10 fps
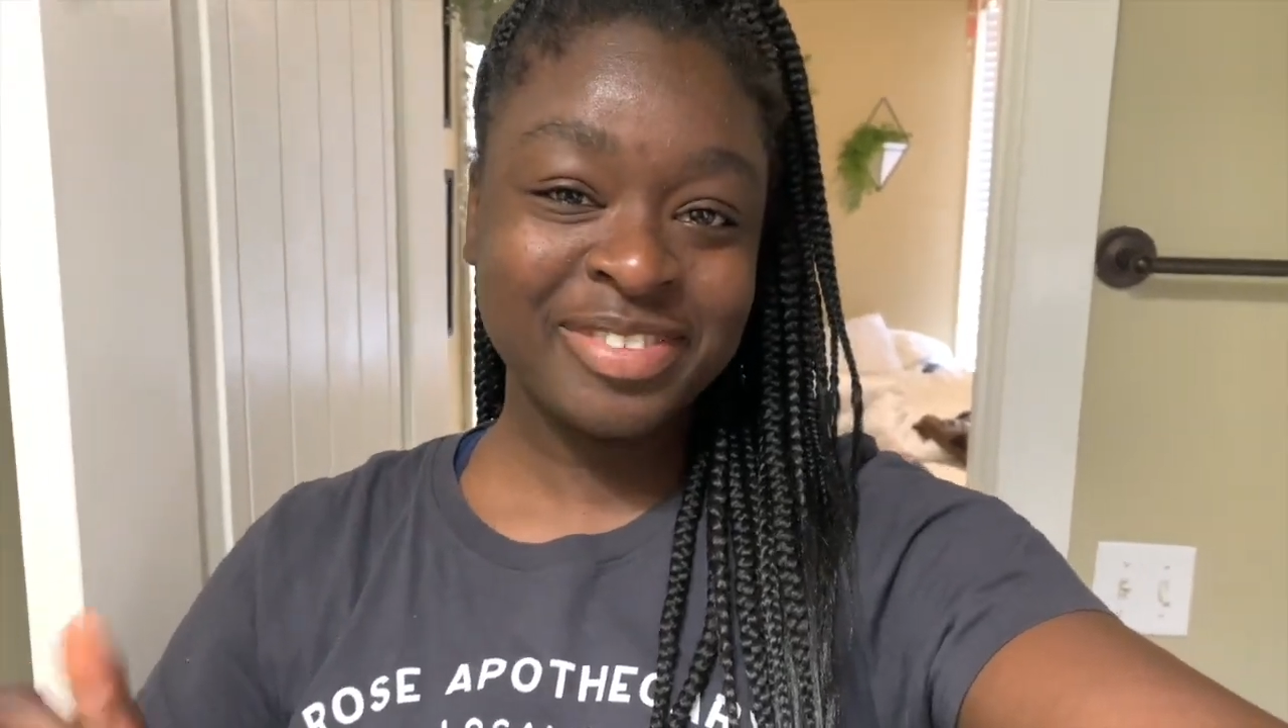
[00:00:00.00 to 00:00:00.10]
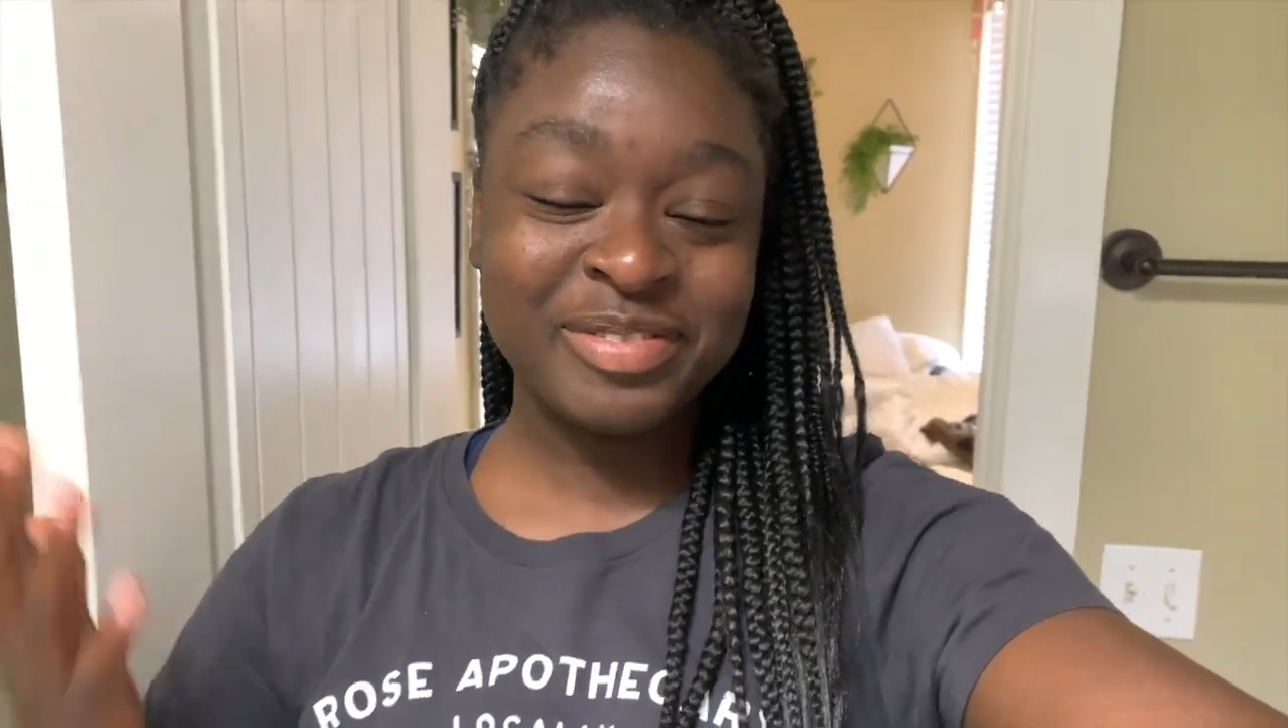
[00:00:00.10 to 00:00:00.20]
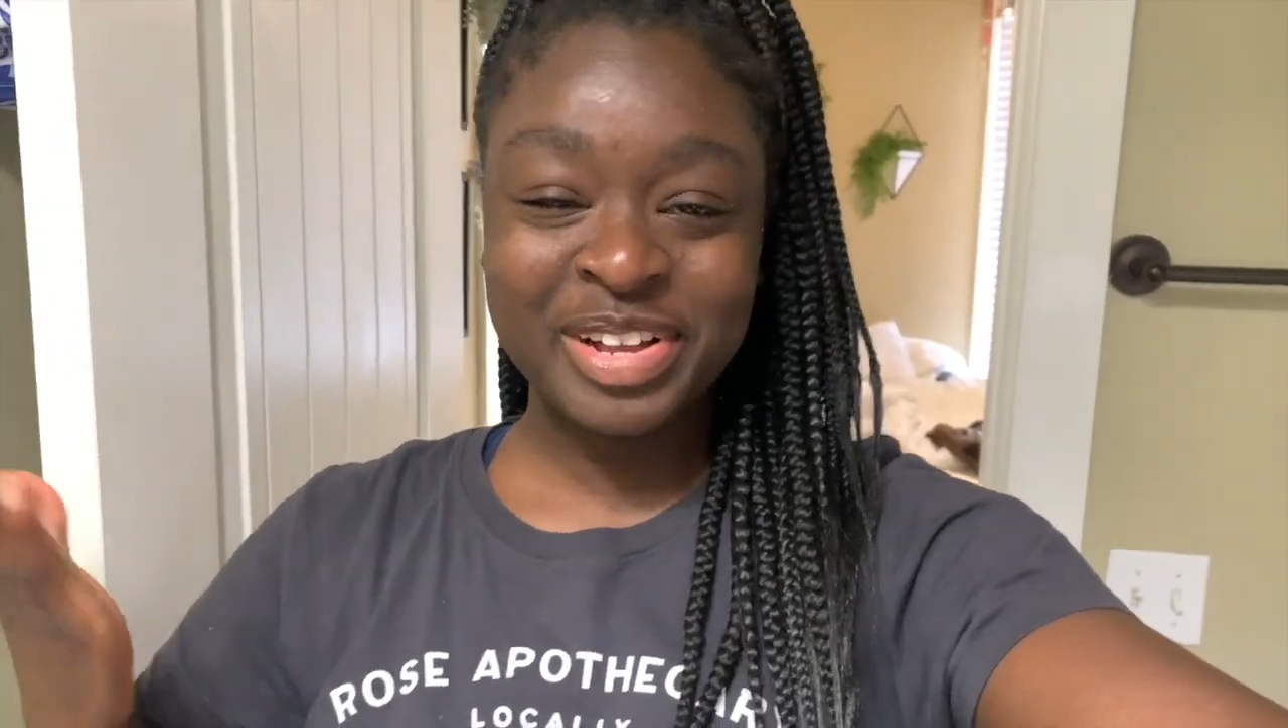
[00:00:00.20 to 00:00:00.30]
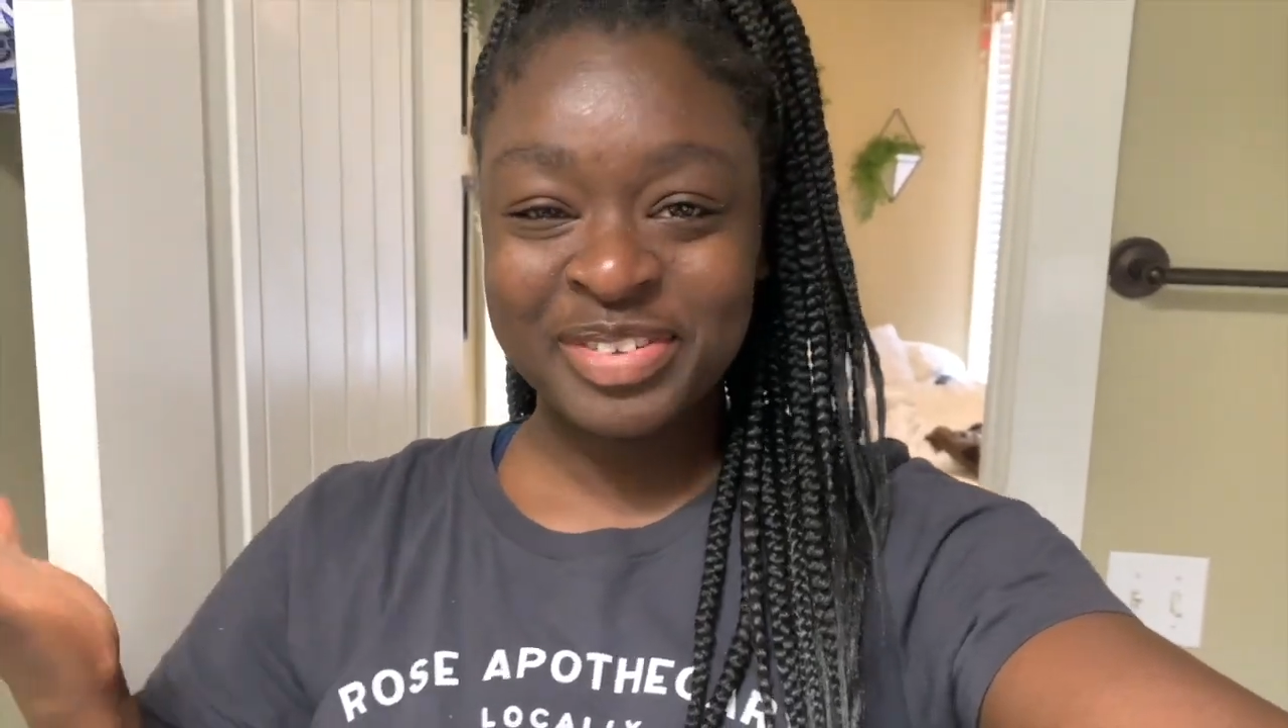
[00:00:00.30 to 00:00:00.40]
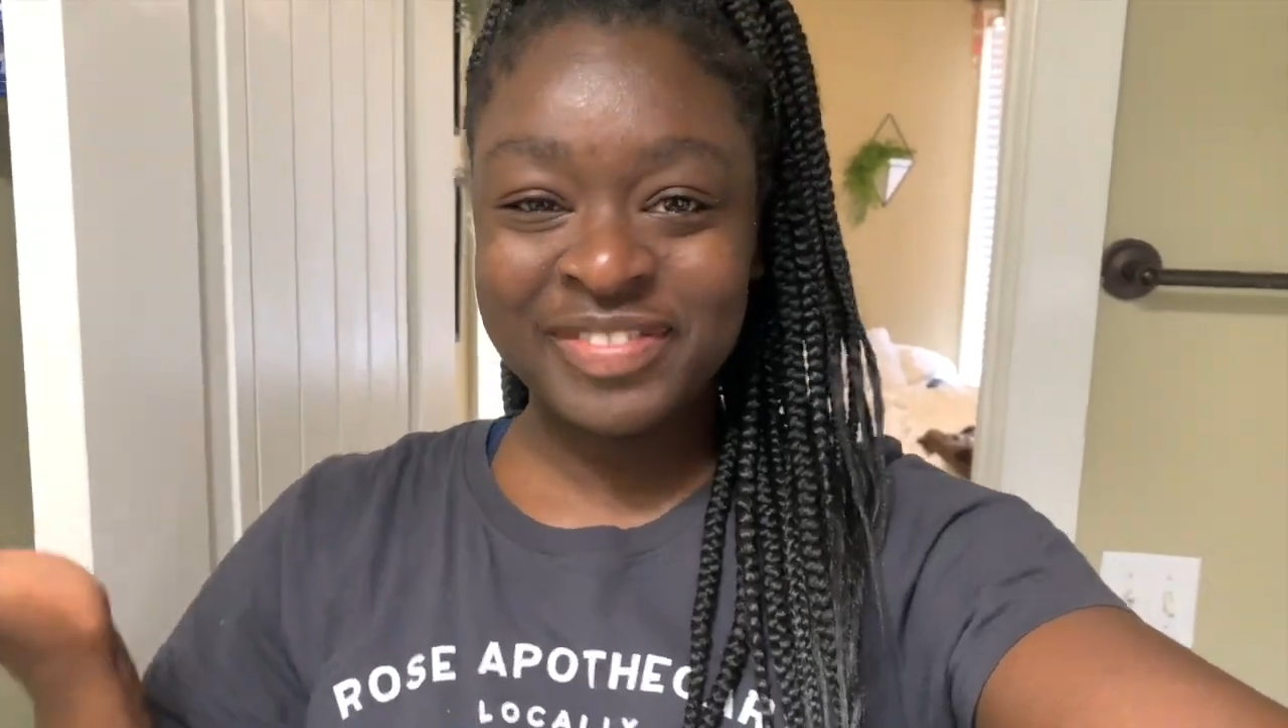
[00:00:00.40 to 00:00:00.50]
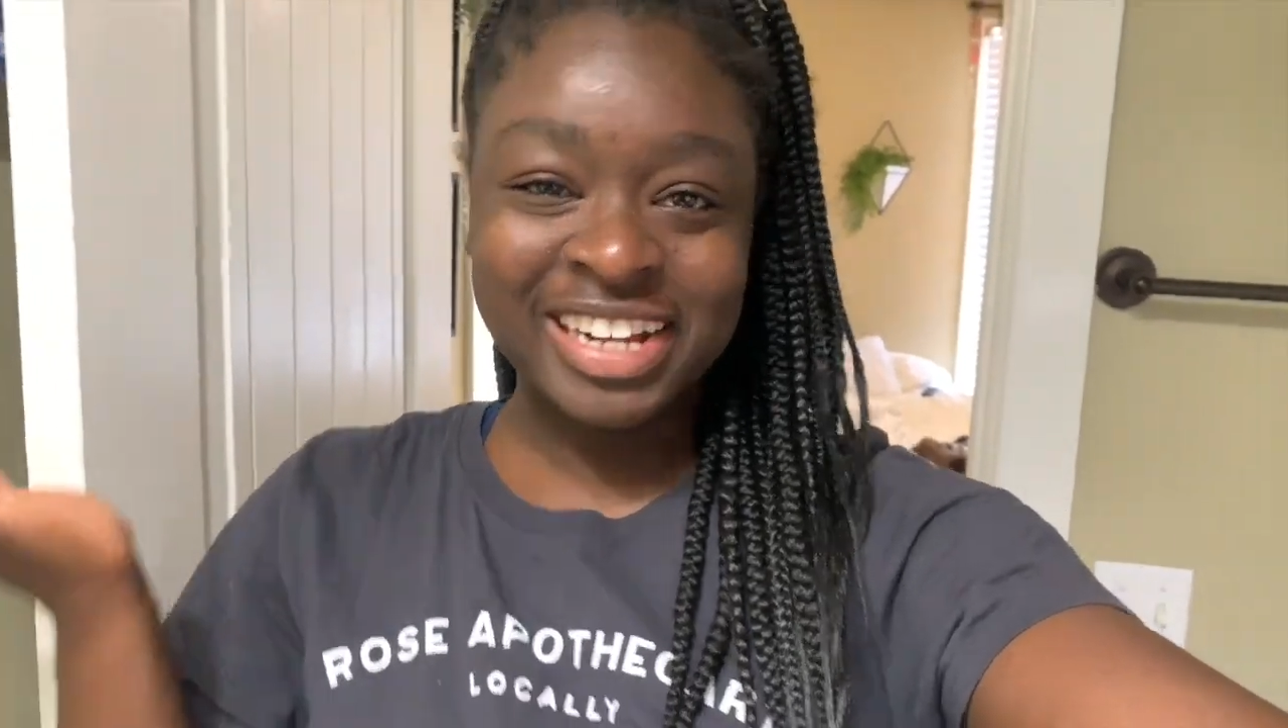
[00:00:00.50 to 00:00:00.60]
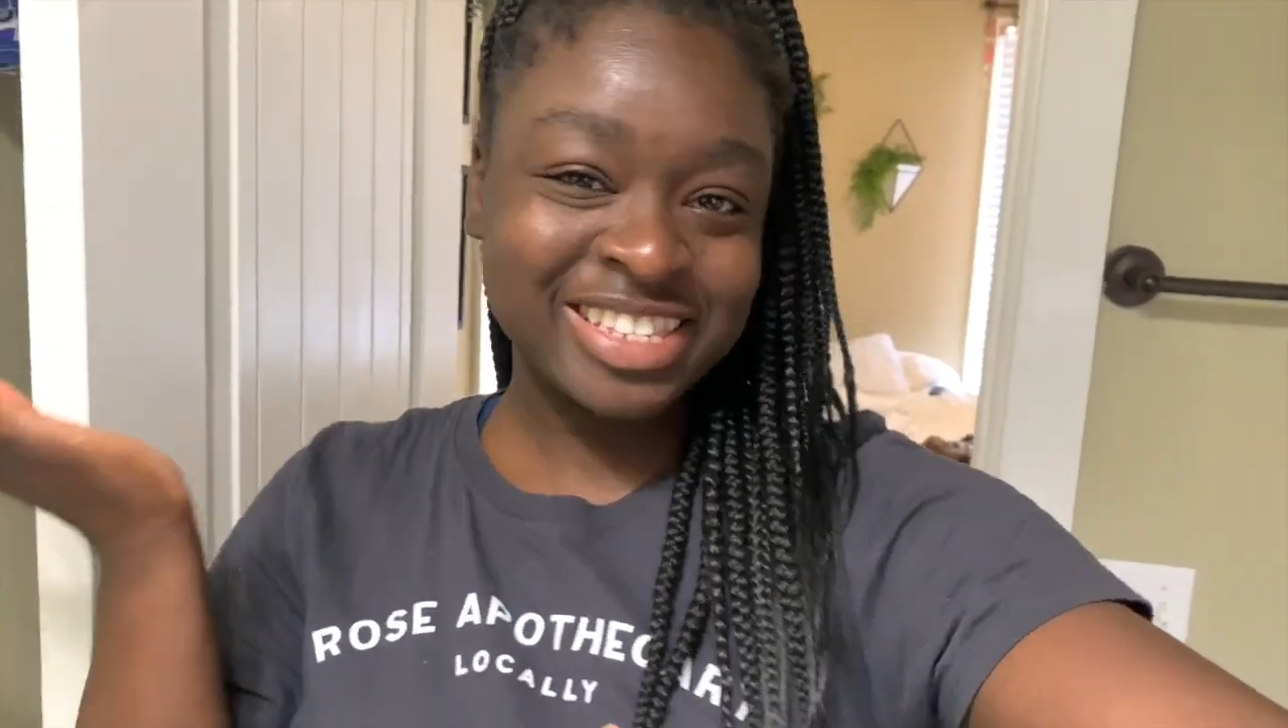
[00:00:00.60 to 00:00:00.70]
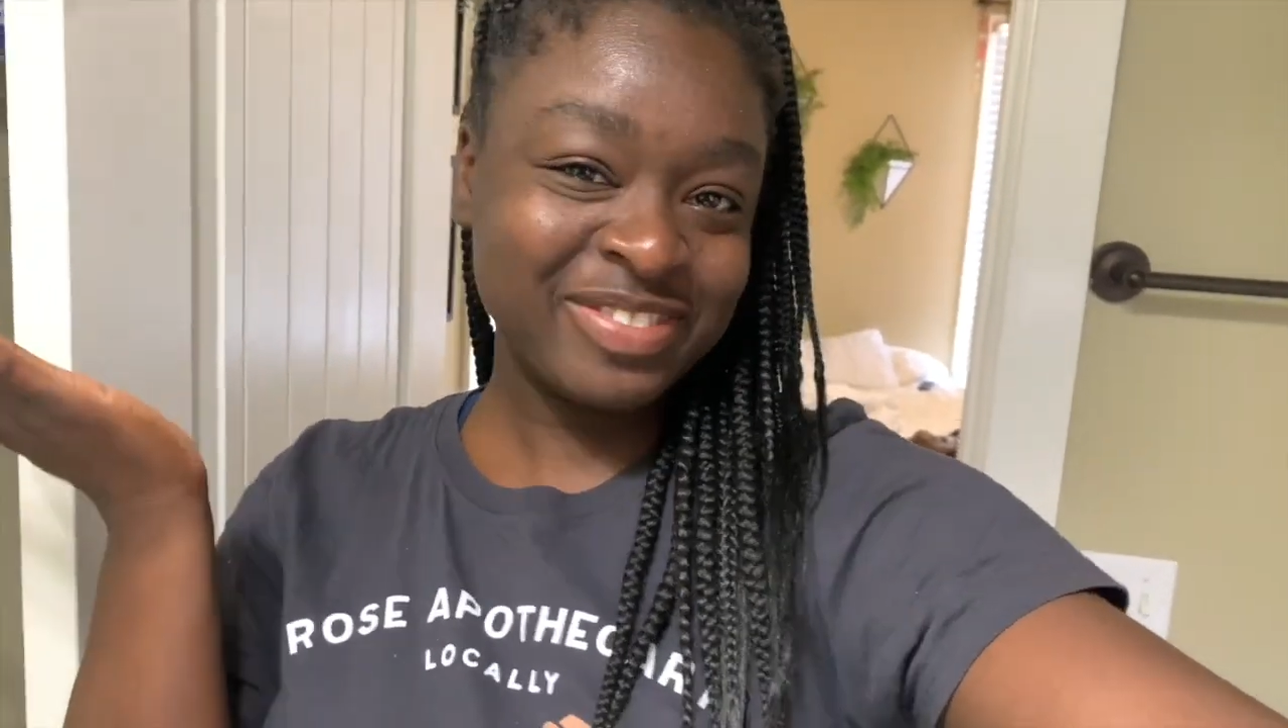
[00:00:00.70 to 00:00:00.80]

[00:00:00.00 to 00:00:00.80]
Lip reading: Welcome back to